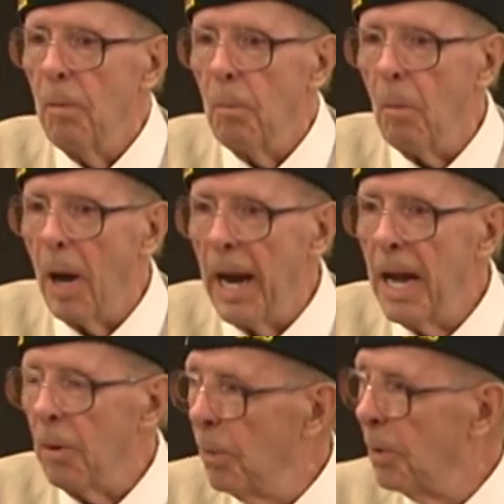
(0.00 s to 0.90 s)
my
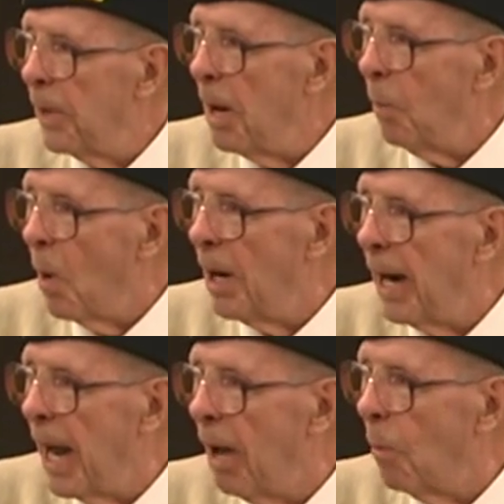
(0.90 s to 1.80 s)
Aunt Ruth came
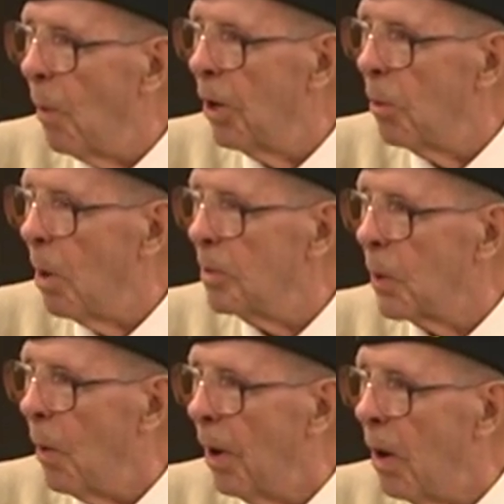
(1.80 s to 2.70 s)
running out, wondering what was going